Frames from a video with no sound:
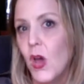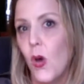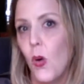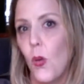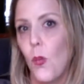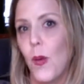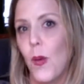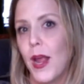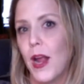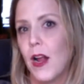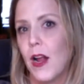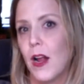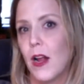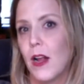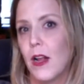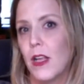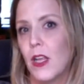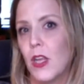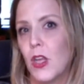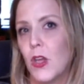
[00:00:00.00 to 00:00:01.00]
where
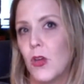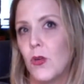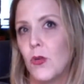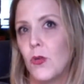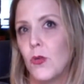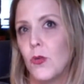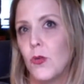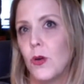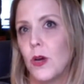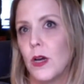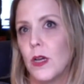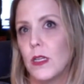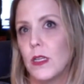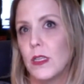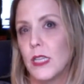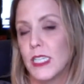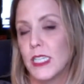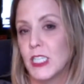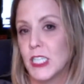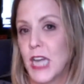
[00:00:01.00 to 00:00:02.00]

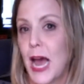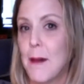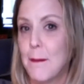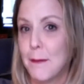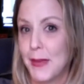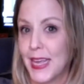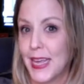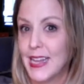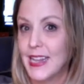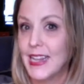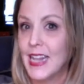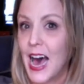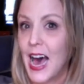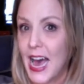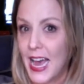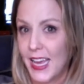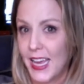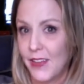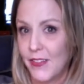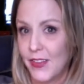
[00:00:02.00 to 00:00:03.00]
they stop being
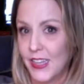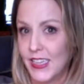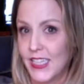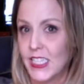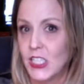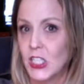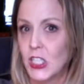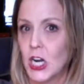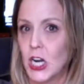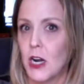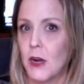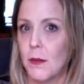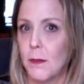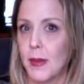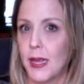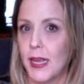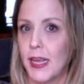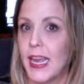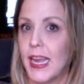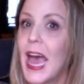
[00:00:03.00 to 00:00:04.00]
live and they start
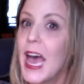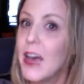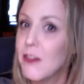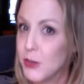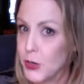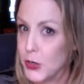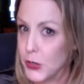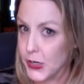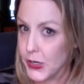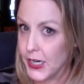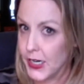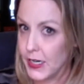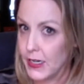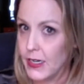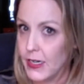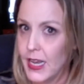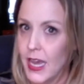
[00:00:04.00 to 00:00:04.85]
being evergreen.